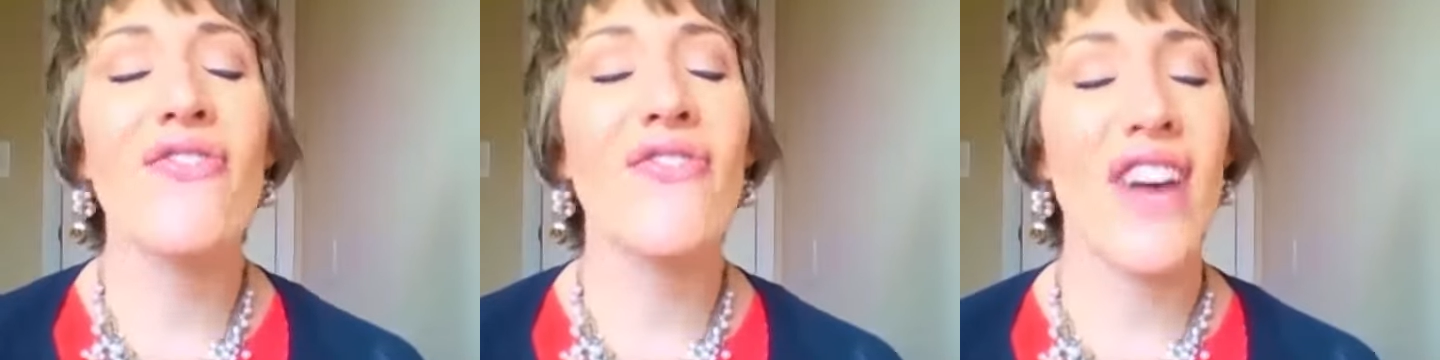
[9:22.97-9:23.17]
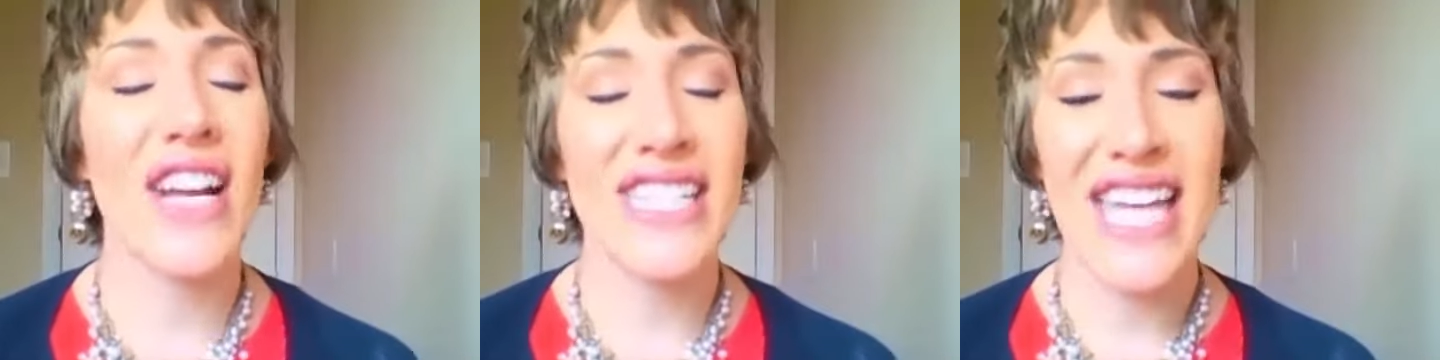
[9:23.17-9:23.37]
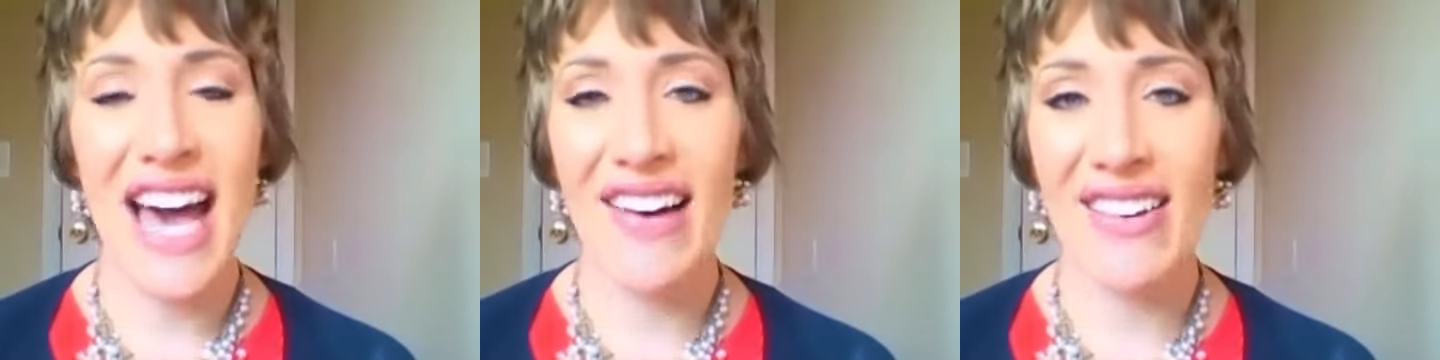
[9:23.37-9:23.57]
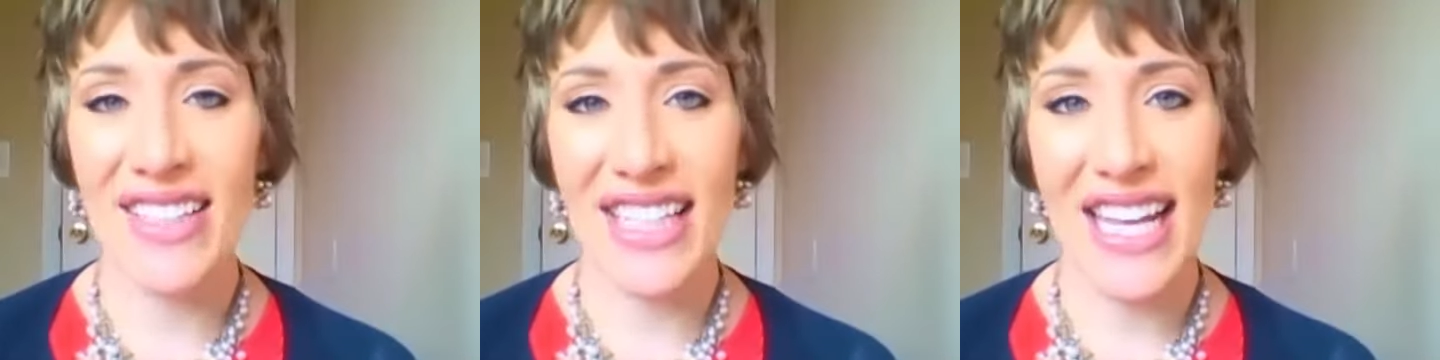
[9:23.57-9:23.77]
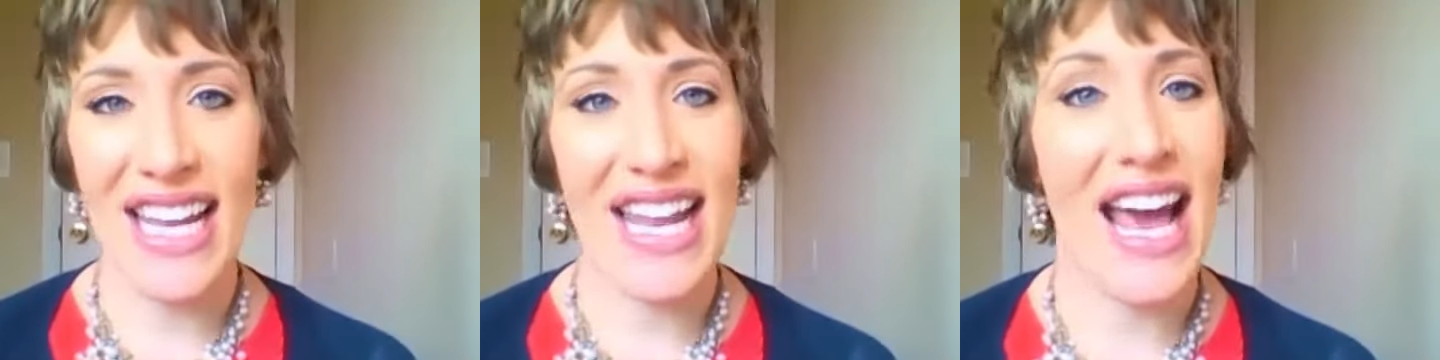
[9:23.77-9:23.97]

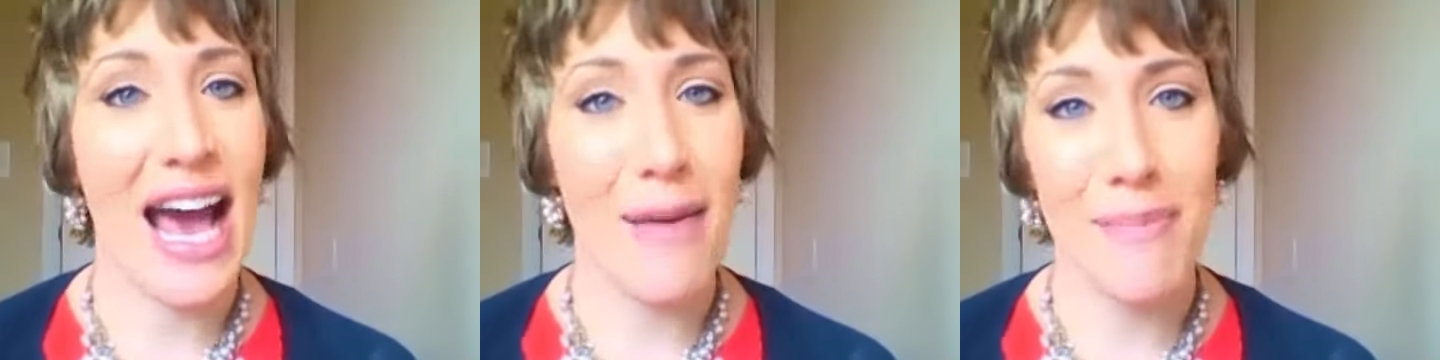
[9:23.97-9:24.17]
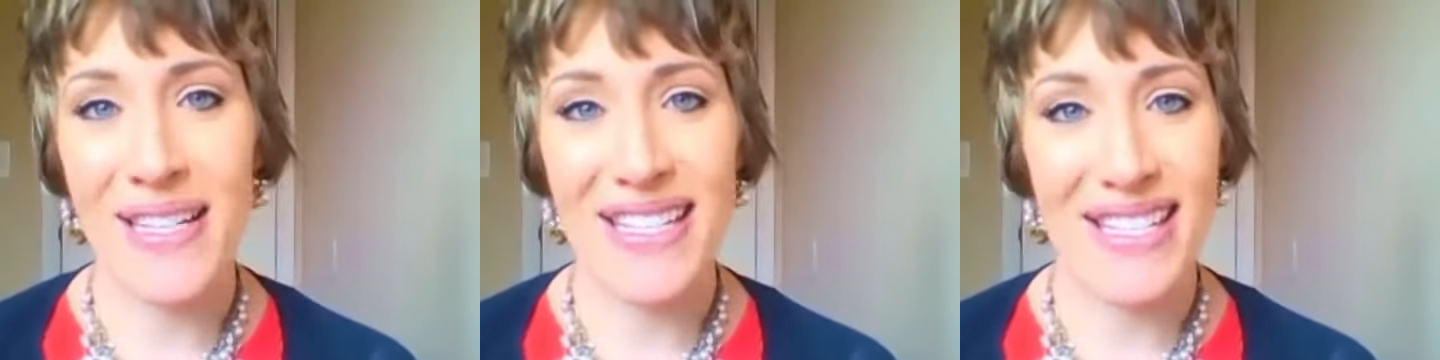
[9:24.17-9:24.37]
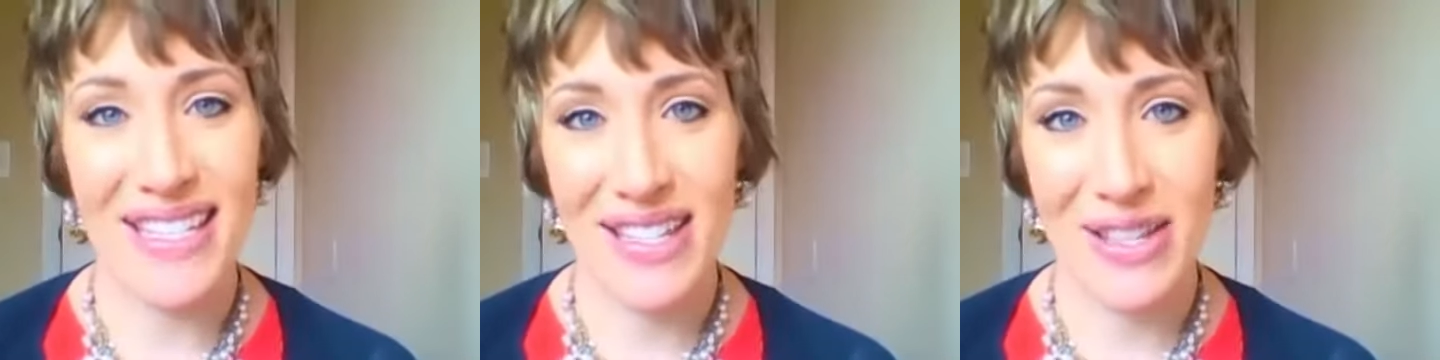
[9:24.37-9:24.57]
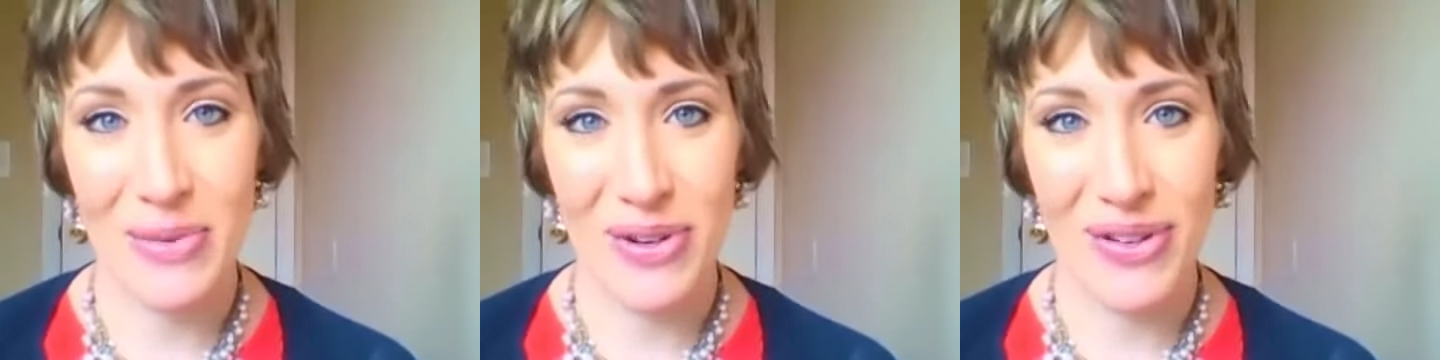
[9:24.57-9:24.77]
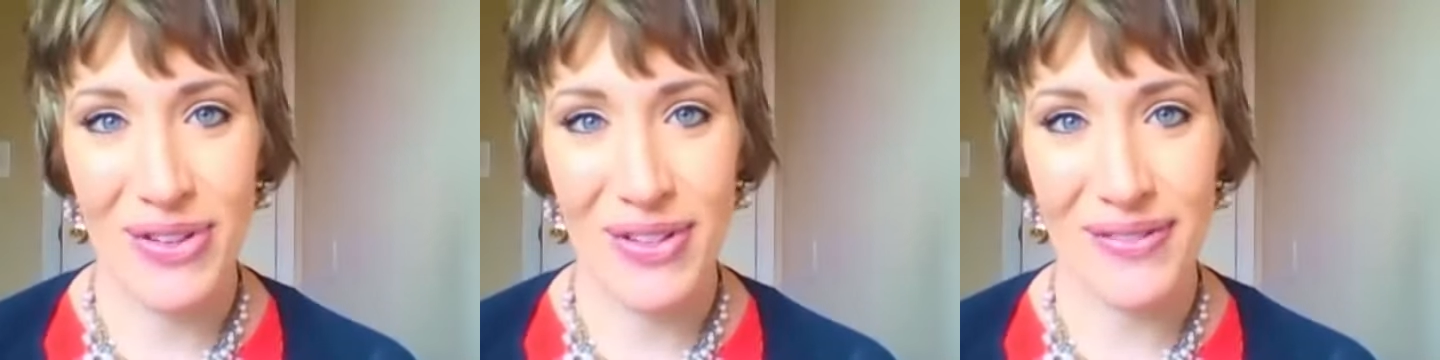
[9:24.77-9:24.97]
vitality, and happiness in the
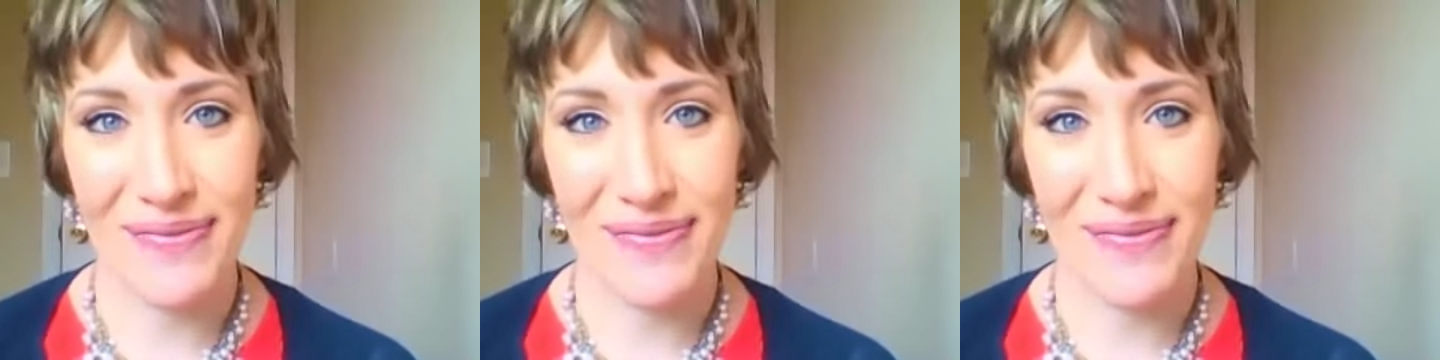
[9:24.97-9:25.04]
world.